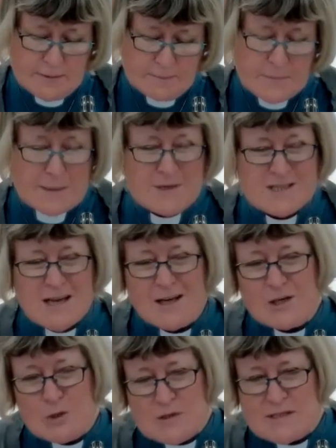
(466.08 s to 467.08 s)
maybe
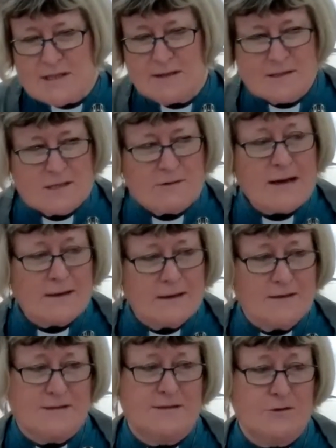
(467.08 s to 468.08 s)
diluting the
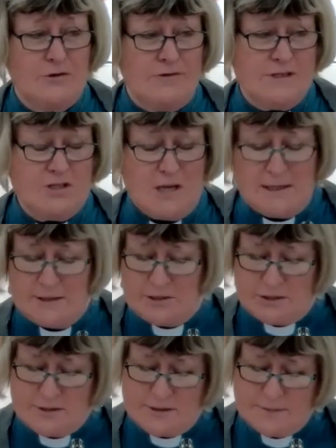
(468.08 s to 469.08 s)
directness of his
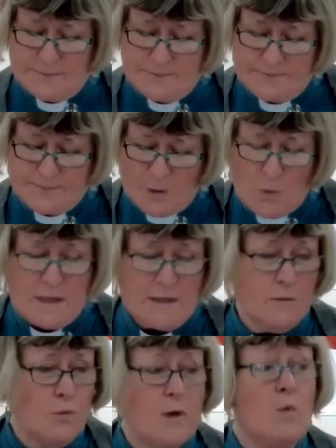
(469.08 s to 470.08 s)
challenges.
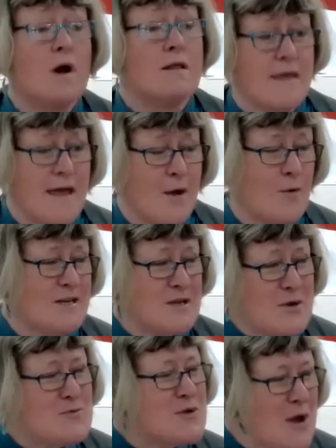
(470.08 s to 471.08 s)
We, we weren't there, we
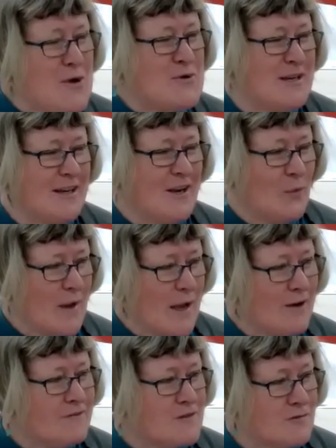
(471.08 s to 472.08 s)
don't know. We
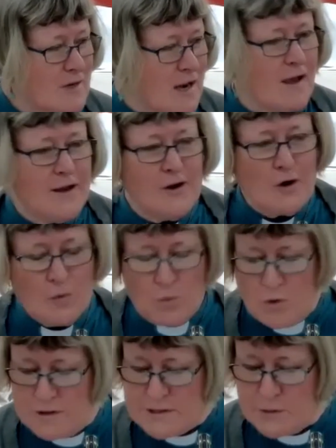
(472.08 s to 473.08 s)
have to rely on
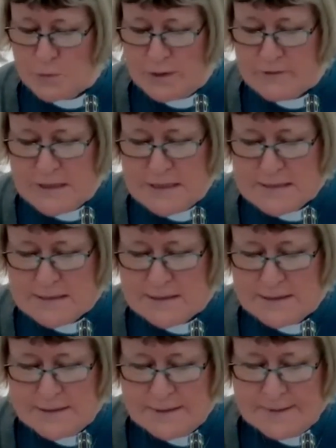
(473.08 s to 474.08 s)
what we read.
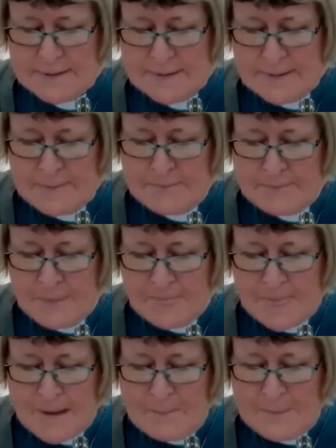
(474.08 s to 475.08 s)

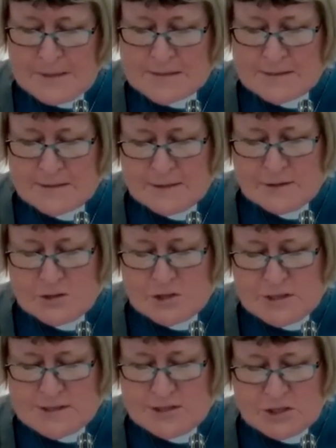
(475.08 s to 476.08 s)
But
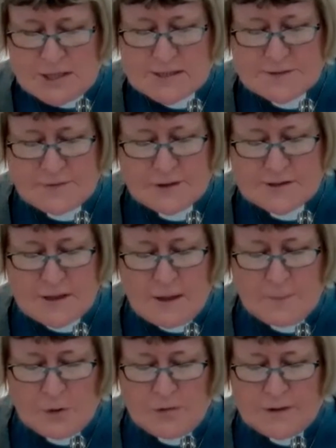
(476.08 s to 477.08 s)
she suggests, for
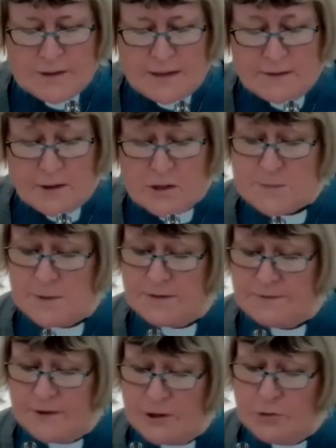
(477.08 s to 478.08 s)
example, that in the Gospel
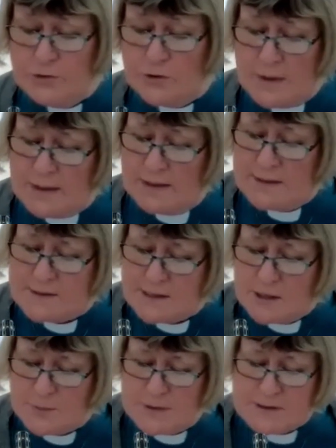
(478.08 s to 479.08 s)
of Luke, when he
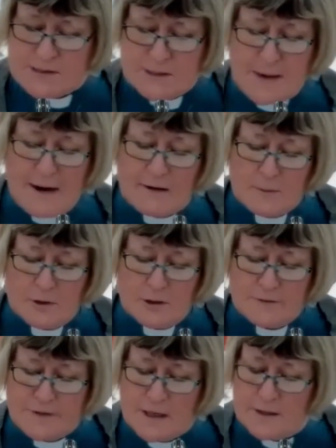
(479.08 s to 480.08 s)
interprets the parable
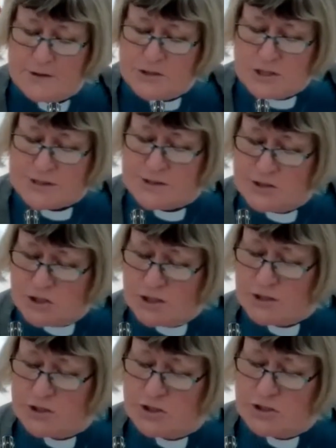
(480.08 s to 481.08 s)
of the unjust
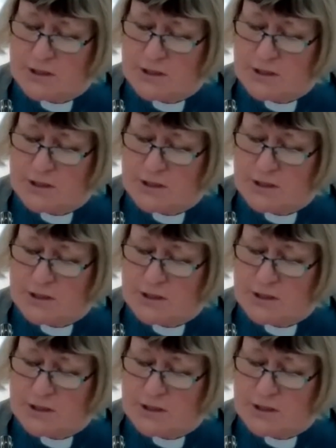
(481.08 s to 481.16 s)
judge